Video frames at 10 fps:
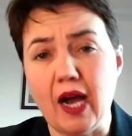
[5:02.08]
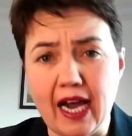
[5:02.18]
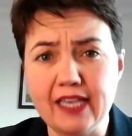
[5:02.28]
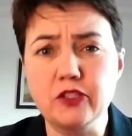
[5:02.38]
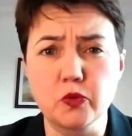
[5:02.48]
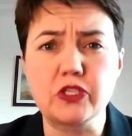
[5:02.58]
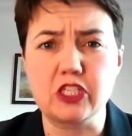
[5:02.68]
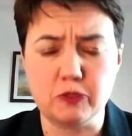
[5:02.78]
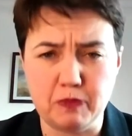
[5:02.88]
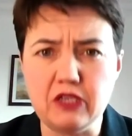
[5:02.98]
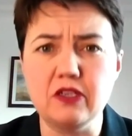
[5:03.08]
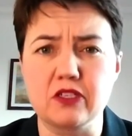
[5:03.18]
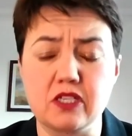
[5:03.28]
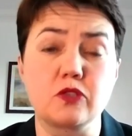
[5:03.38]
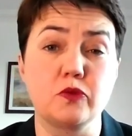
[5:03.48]
had those
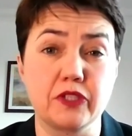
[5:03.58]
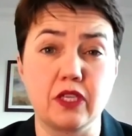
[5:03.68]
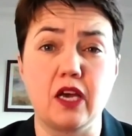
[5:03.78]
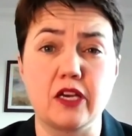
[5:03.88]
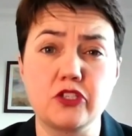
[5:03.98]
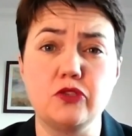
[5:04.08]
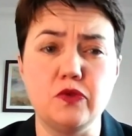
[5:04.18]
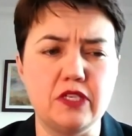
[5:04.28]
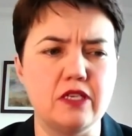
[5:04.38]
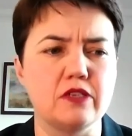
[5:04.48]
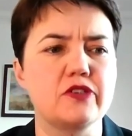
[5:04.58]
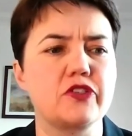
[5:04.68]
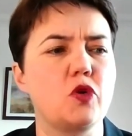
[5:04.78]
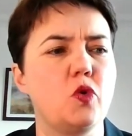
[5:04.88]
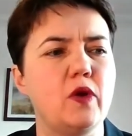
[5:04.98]
experiences over the last two
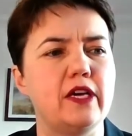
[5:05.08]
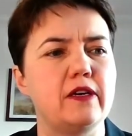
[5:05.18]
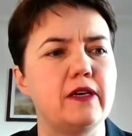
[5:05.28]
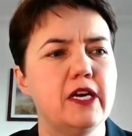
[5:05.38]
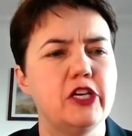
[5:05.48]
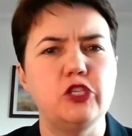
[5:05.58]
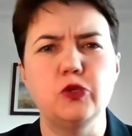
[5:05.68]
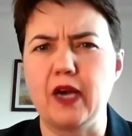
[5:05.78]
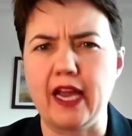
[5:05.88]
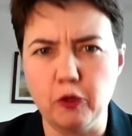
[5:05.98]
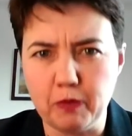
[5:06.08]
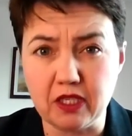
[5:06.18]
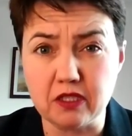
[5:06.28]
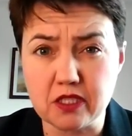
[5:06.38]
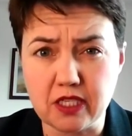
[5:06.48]
years where you were
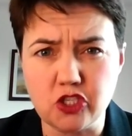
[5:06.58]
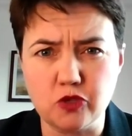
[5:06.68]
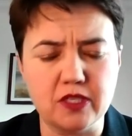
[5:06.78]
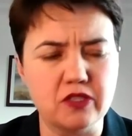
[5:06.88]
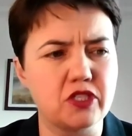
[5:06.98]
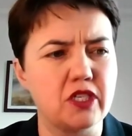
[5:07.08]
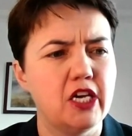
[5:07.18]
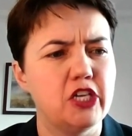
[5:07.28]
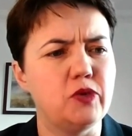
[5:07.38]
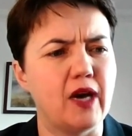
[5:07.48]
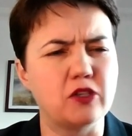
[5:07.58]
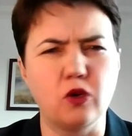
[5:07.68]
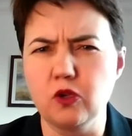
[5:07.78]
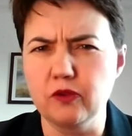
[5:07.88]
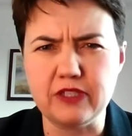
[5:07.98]
helping constituents, you had
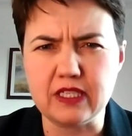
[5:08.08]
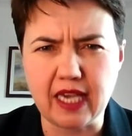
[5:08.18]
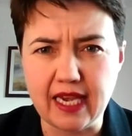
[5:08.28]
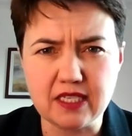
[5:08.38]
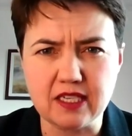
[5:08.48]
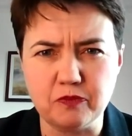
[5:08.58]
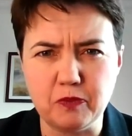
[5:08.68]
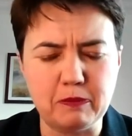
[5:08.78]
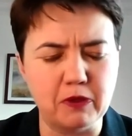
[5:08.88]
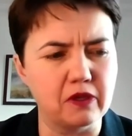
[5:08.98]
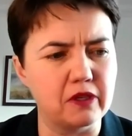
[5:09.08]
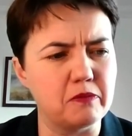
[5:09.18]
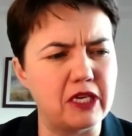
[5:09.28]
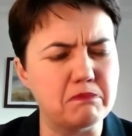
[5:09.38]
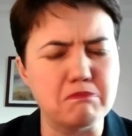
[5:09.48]
all of these cases of people
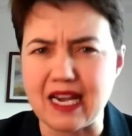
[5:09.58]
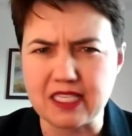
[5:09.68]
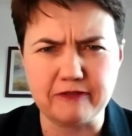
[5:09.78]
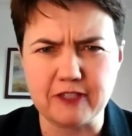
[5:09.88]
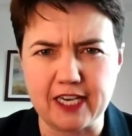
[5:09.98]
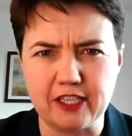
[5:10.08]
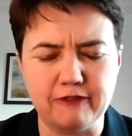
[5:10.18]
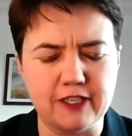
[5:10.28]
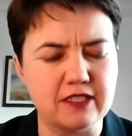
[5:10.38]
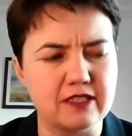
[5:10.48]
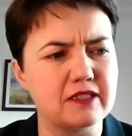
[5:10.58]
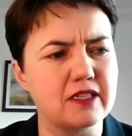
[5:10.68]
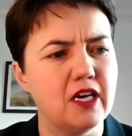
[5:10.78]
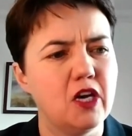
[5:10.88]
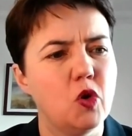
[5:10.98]
that made massive
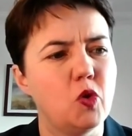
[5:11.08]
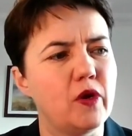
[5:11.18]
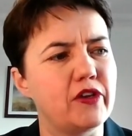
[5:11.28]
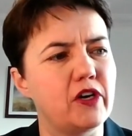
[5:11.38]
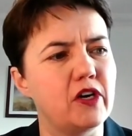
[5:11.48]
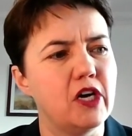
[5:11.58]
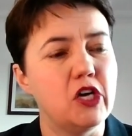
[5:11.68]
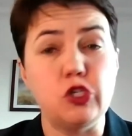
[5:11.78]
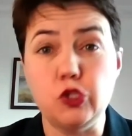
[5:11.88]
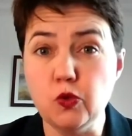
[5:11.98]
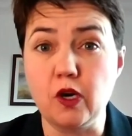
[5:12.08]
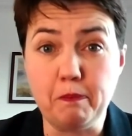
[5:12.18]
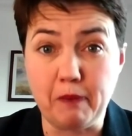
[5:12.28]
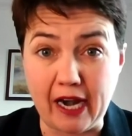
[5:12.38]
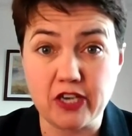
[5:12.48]
sacrifices, whether you
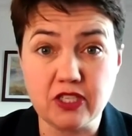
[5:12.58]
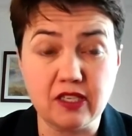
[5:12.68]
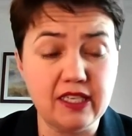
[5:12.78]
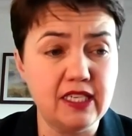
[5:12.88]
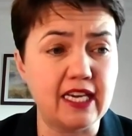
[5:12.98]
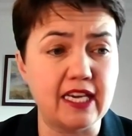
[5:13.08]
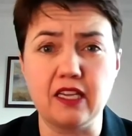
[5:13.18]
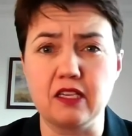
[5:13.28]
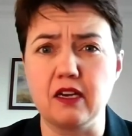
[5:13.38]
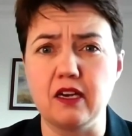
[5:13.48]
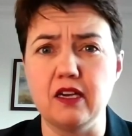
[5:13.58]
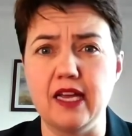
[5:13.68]
are personally getting